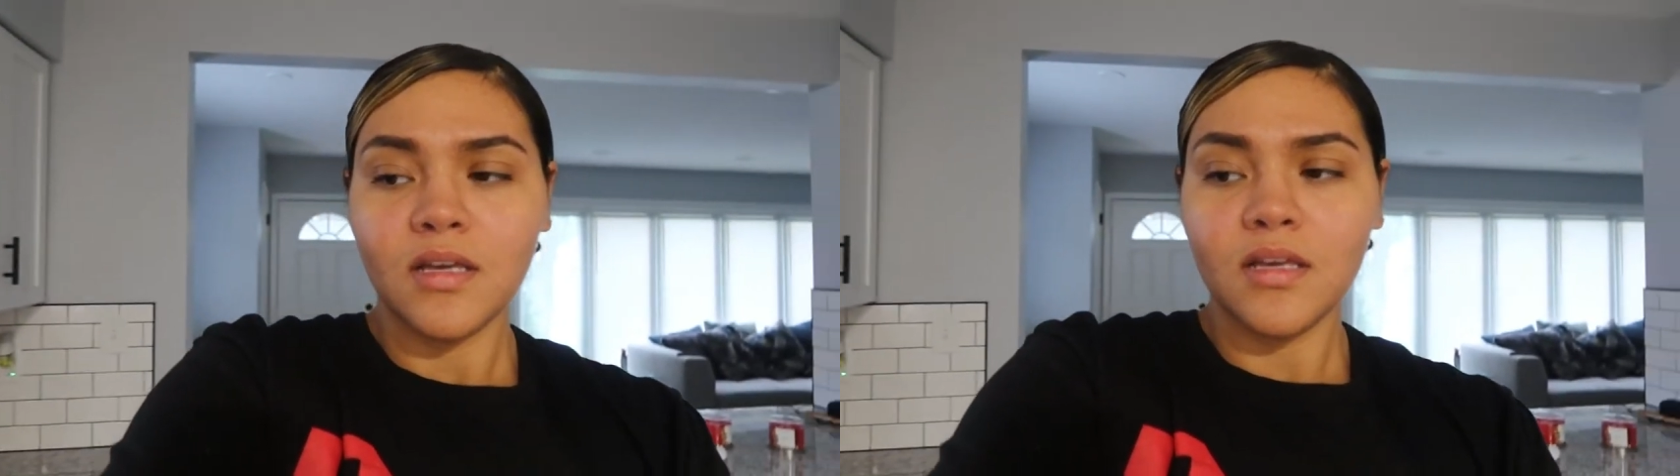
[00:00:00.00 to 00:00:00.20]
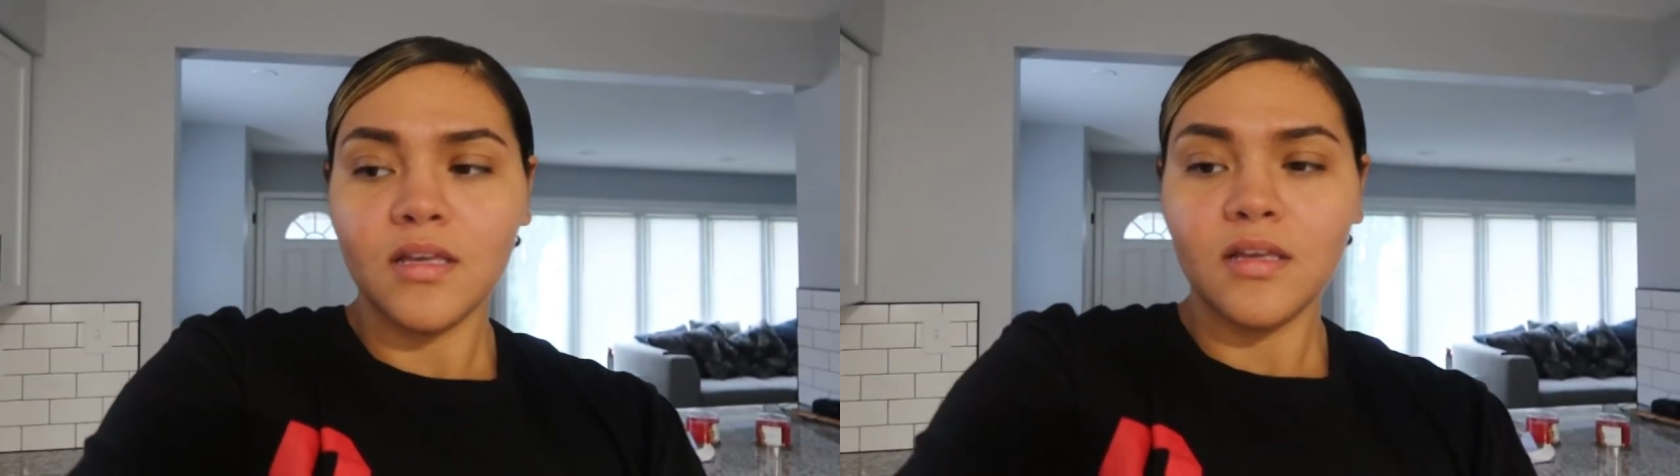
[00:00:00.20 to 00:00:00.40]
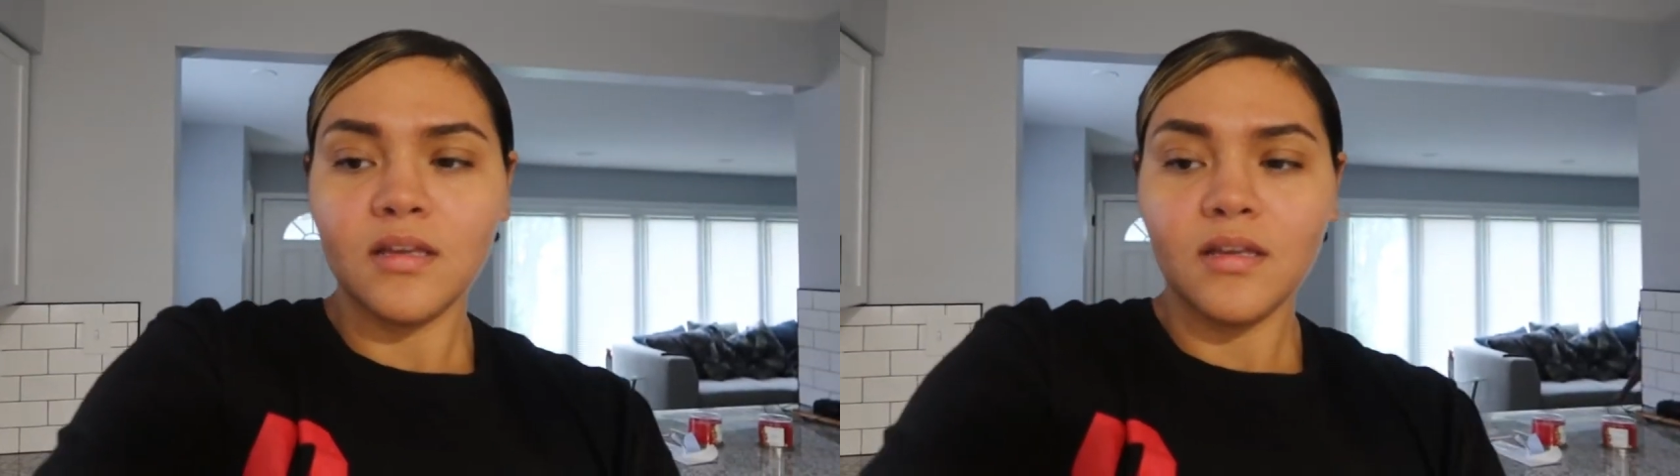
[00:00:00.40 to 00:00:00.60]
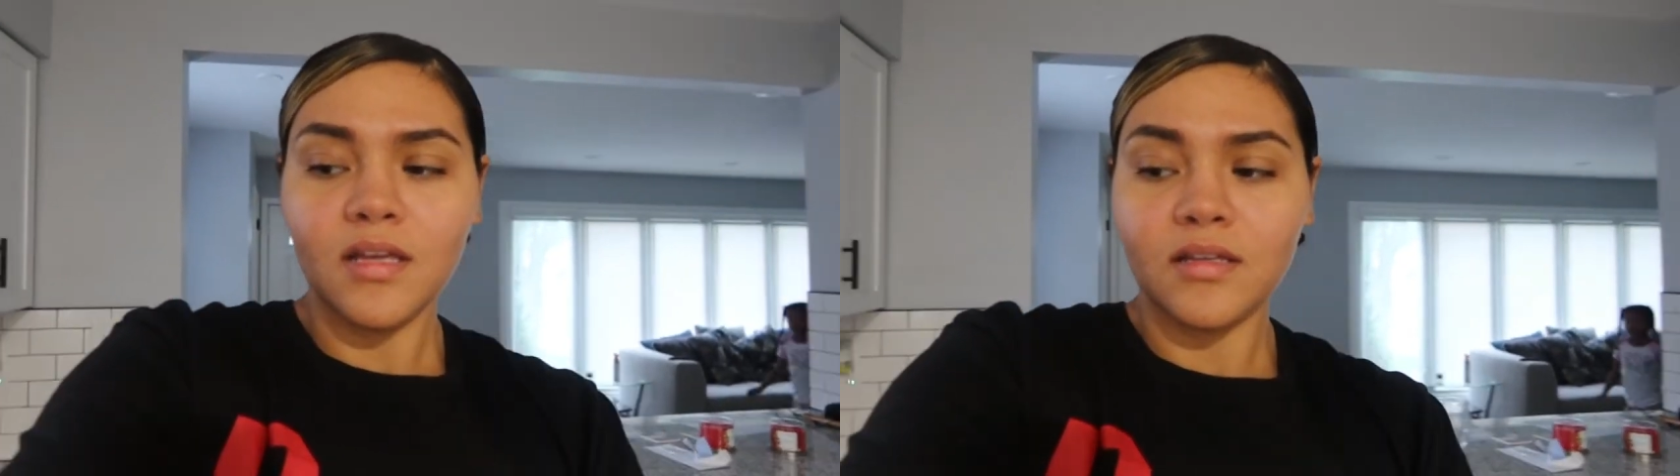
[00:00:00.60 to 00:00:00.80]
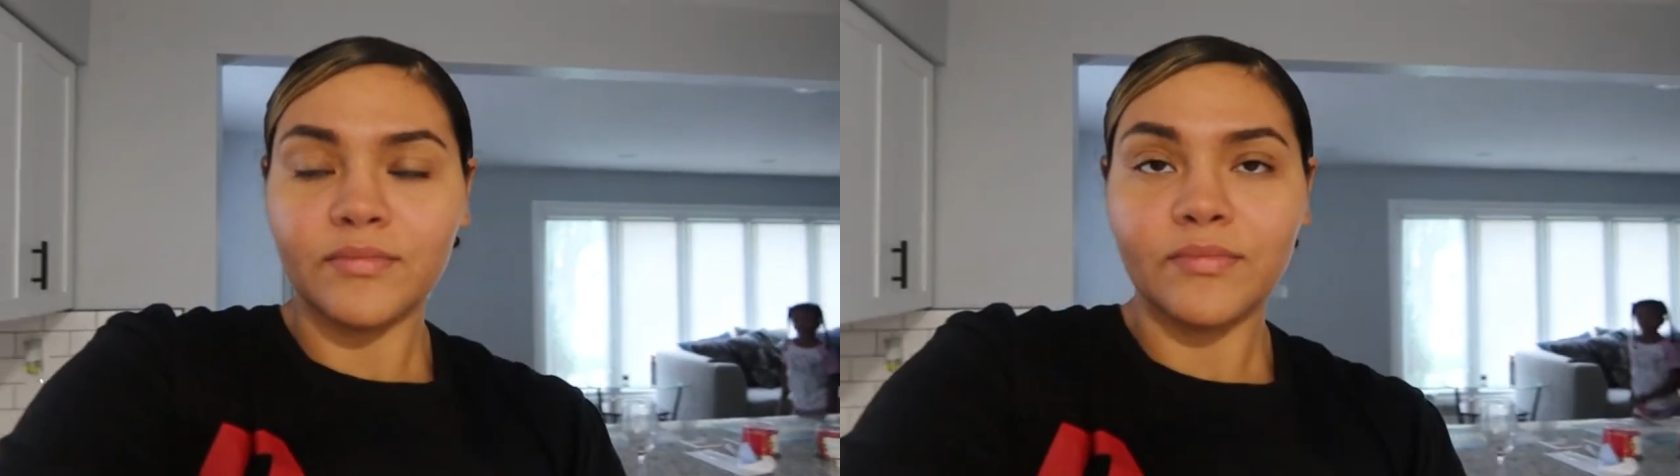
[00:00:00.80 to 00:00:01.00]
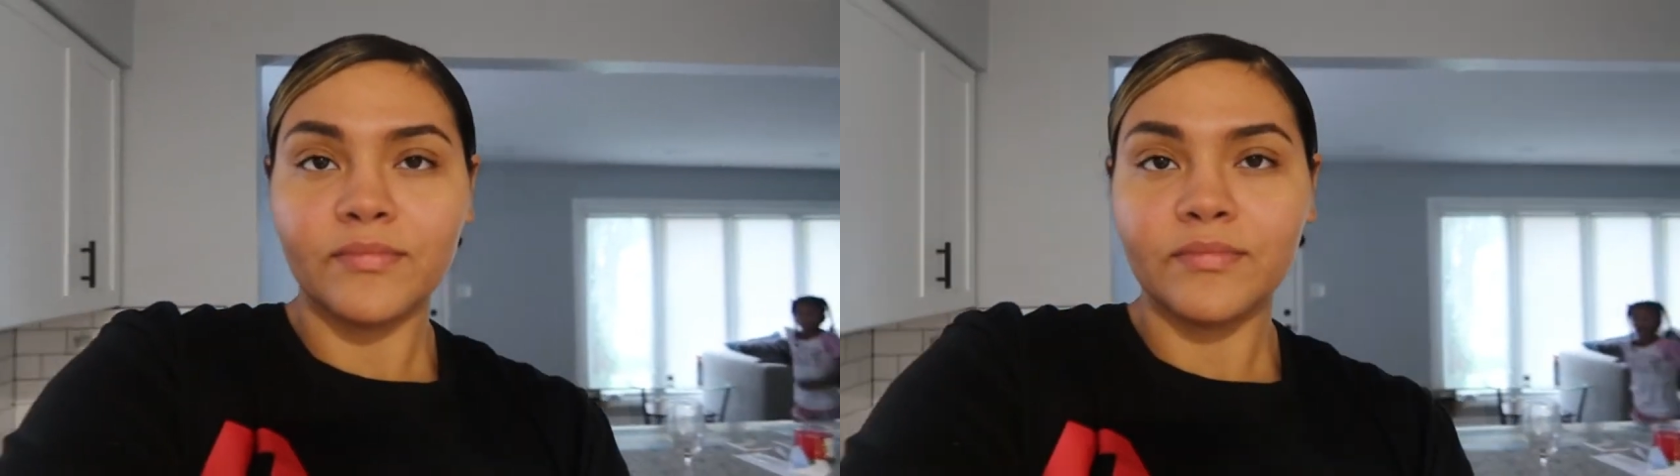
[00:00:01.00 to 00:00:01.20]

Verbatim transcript: and yeah